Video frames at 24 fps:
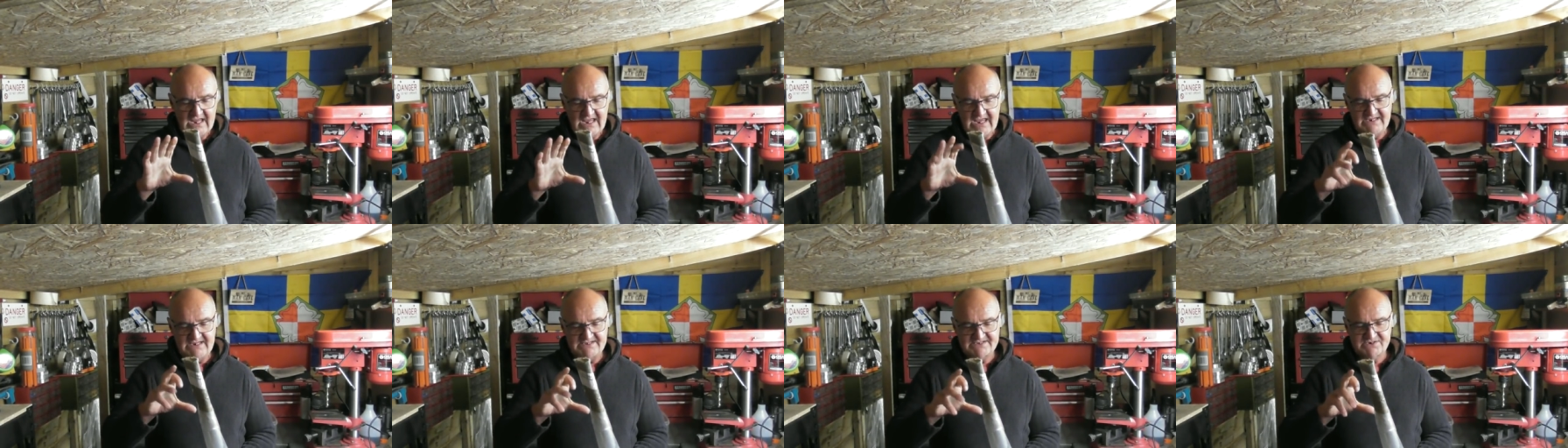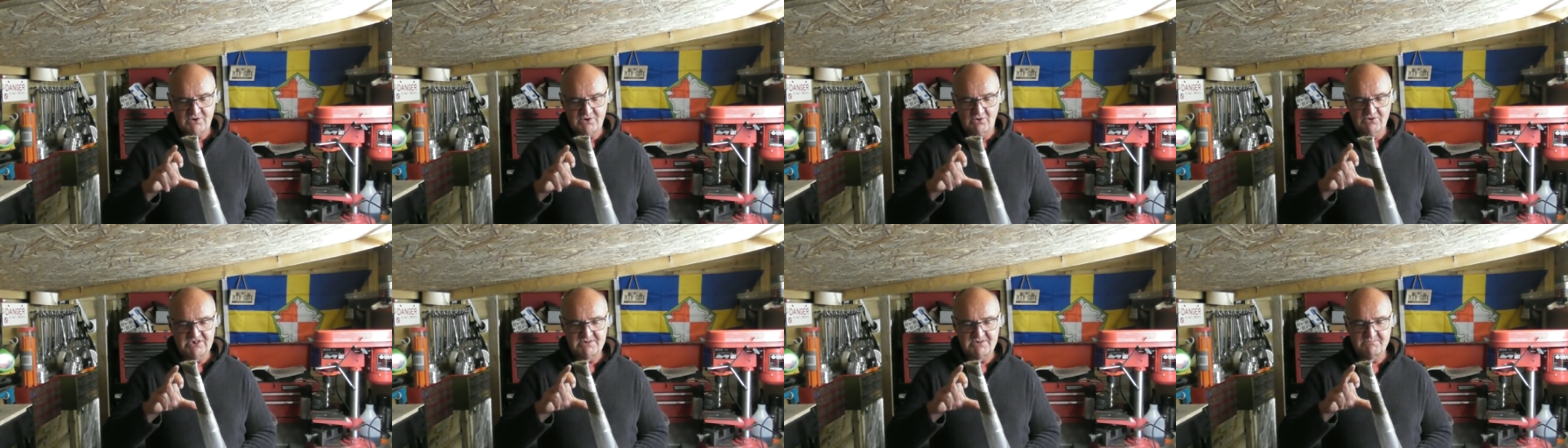It's
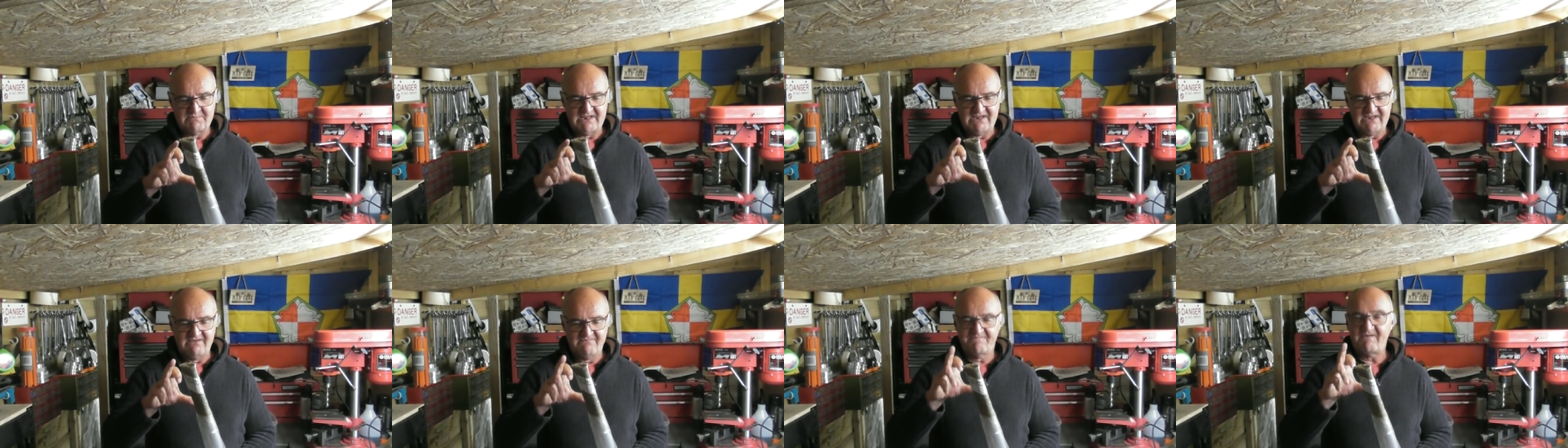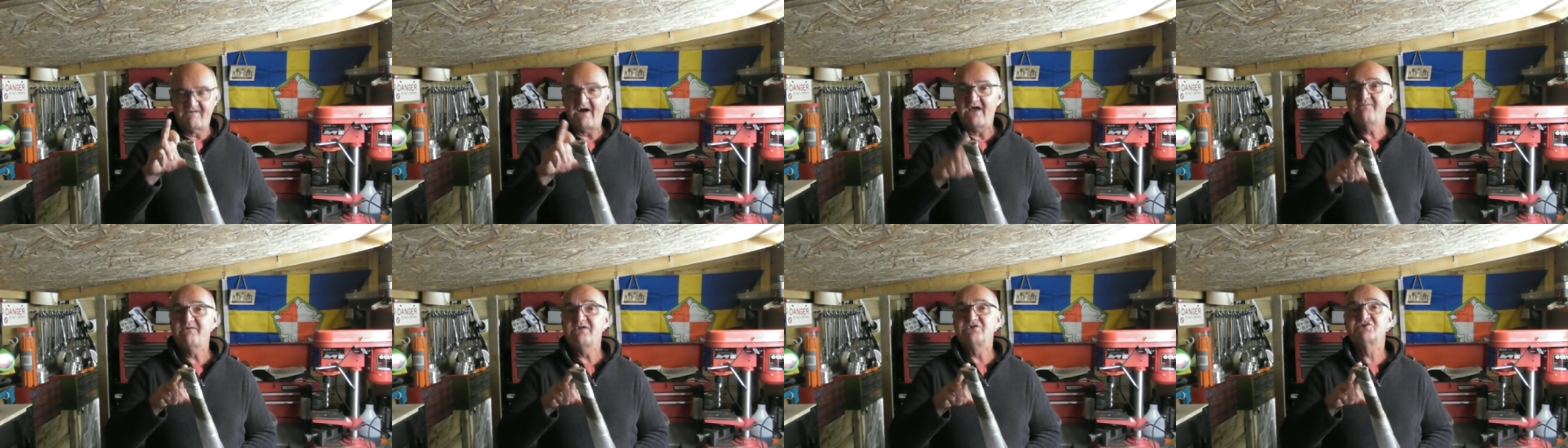going to be
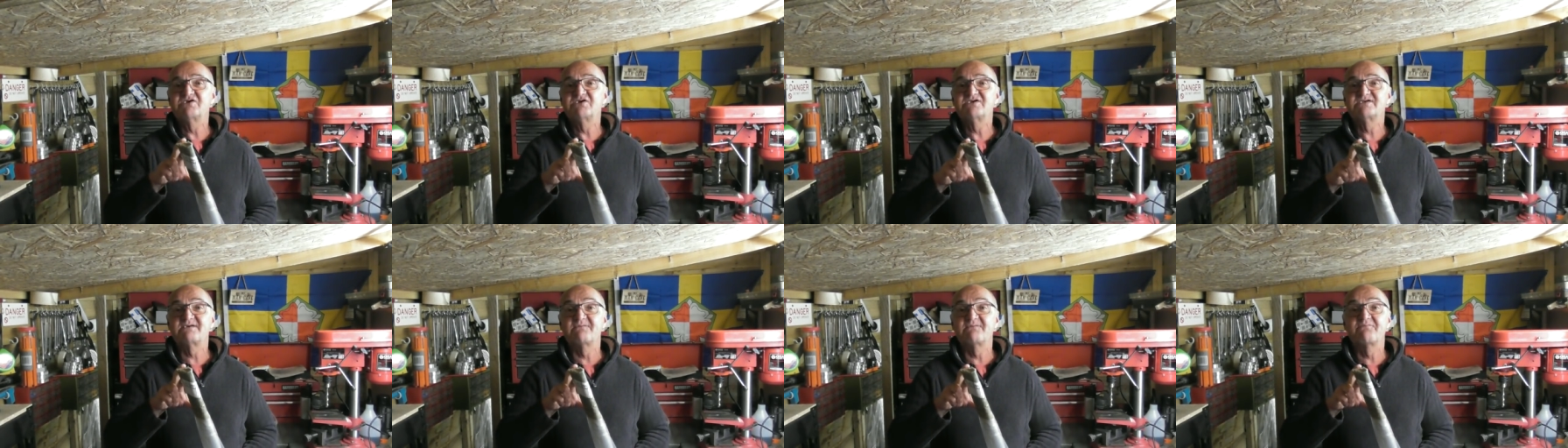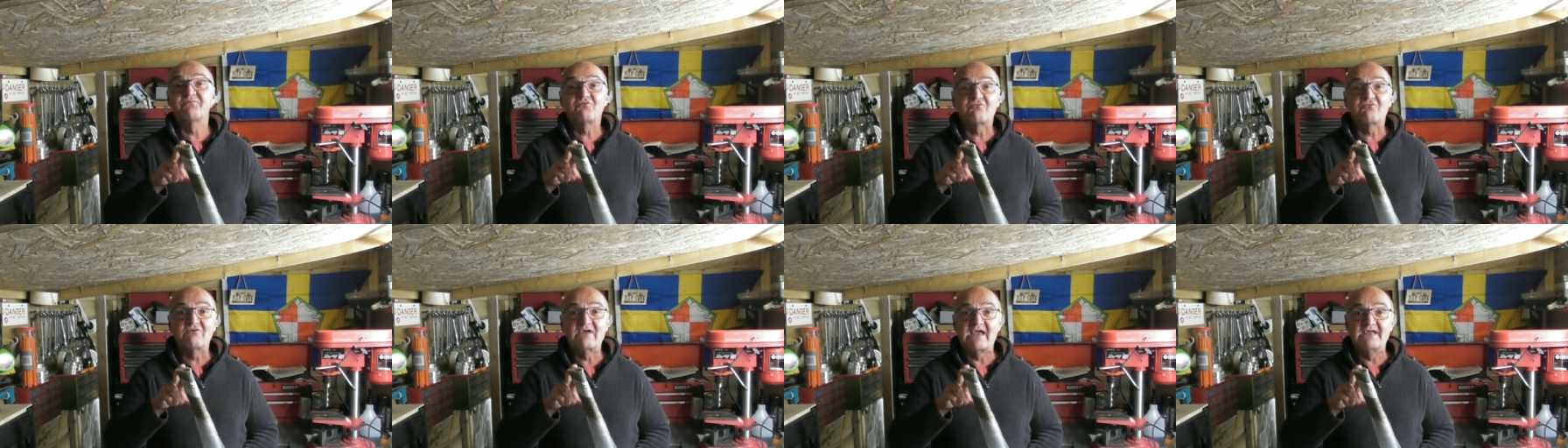five inches of
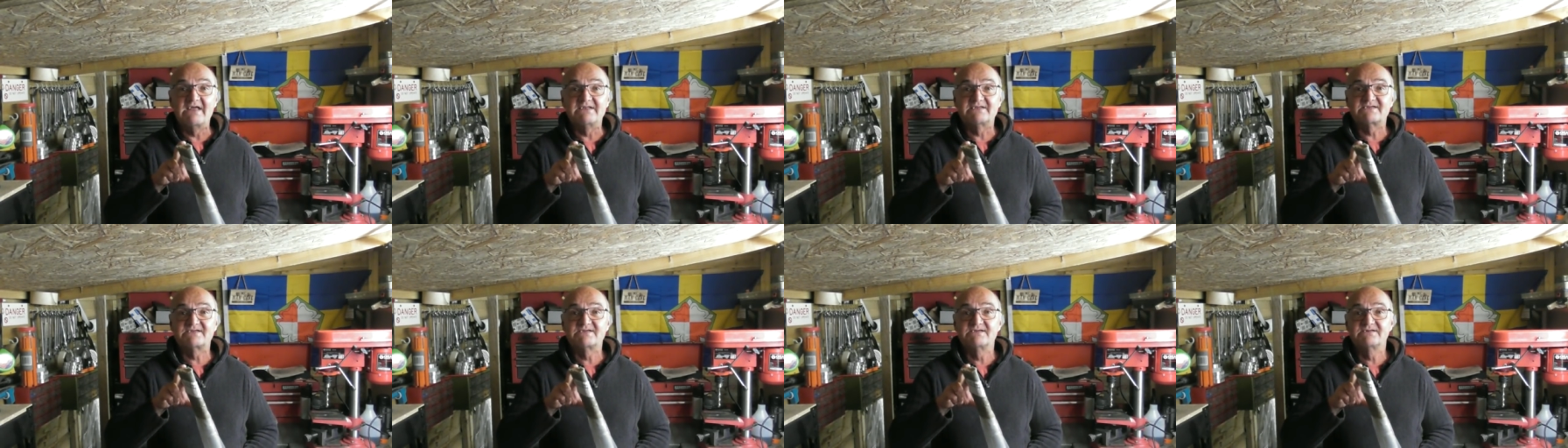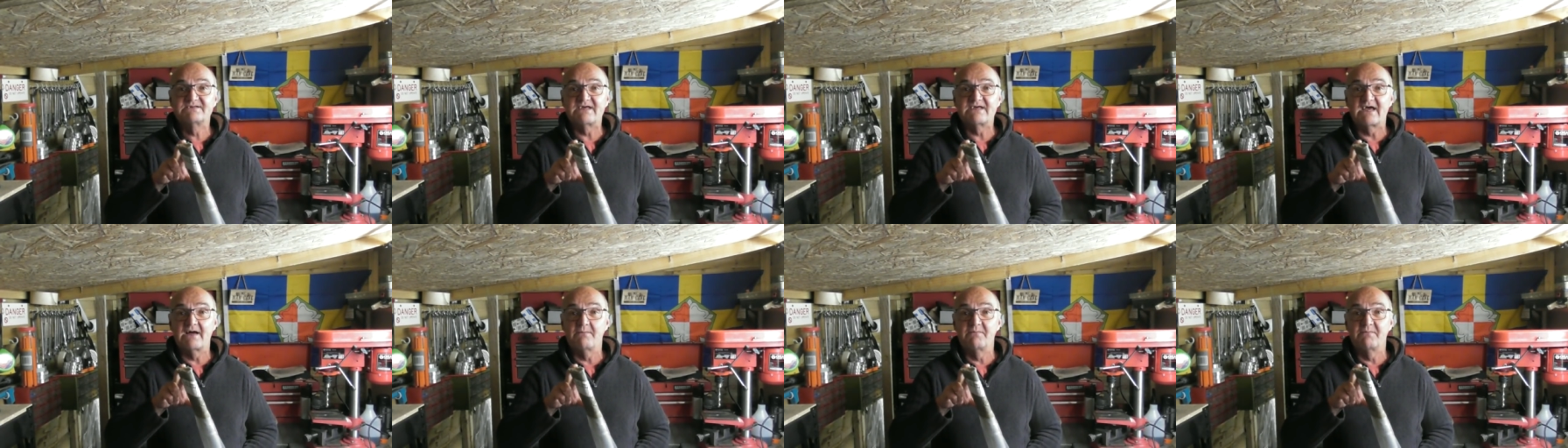3 8
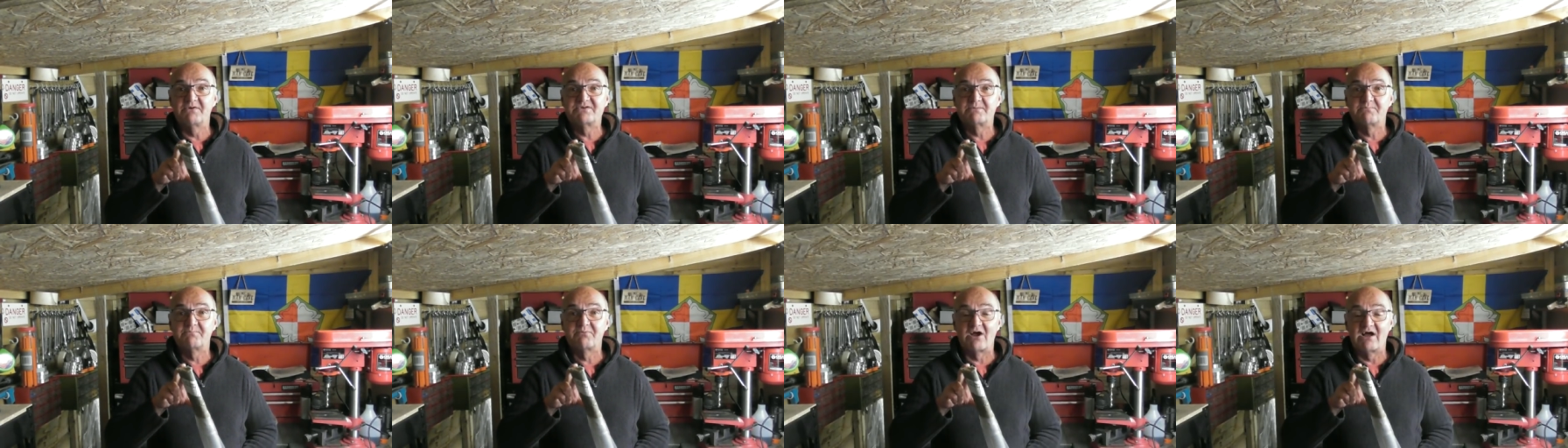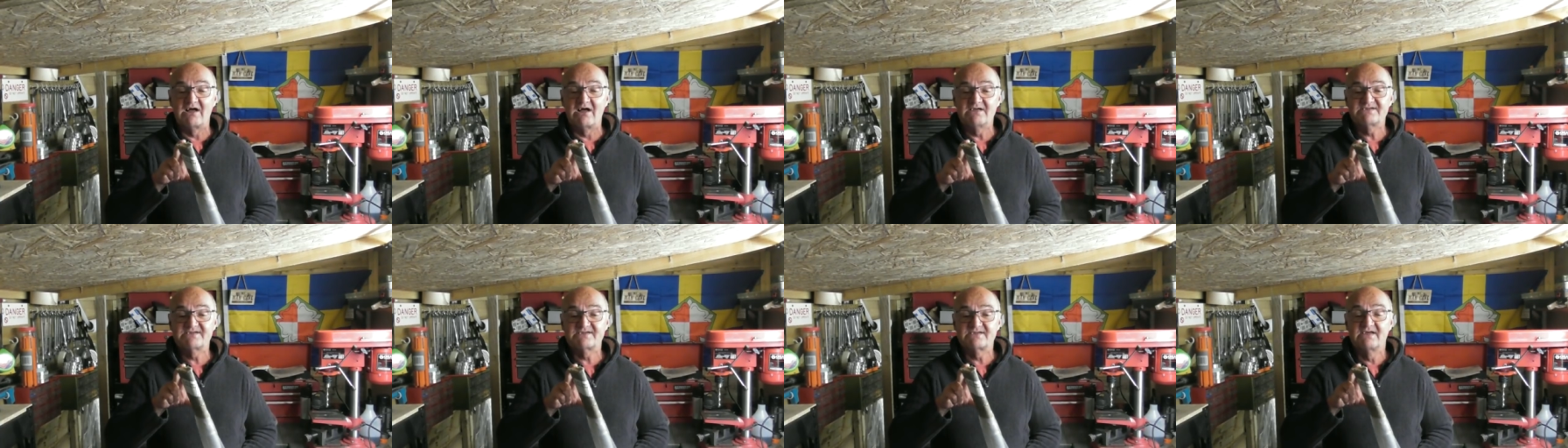diameter
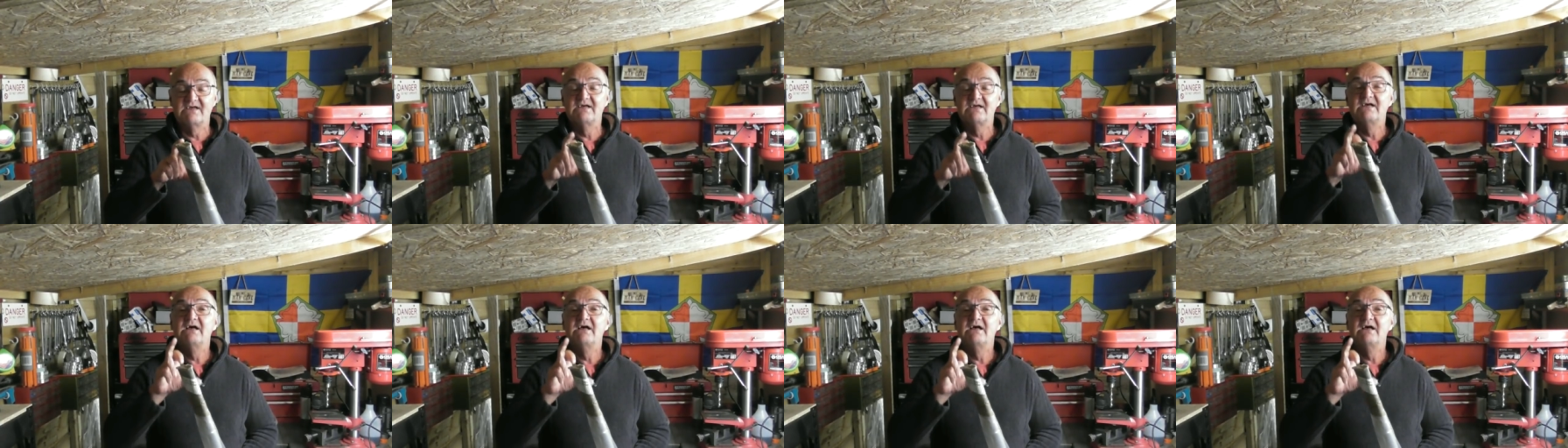brass,